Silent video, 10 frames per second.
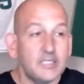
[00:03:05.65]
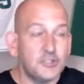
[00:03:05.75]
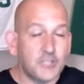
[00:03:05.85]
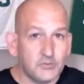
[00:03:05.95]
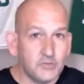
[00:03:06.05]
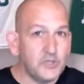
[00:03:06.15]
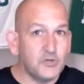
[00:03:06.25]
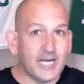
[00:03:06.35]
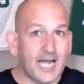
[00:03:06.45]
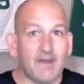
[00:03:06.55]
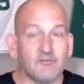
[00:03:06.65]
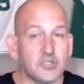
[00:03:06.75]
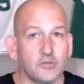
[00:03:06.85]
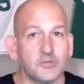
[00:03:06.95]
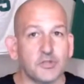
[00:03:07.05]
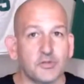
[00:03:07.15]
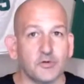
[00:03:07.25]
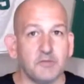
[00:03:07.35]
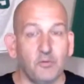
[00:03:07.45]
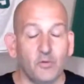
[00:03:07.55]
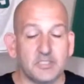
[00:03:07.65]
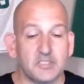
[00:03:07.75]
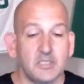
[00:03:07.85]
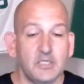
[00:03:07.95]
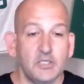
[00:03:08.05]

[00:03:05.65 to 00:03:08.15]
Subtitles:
Generally, you got to average close to 30 points.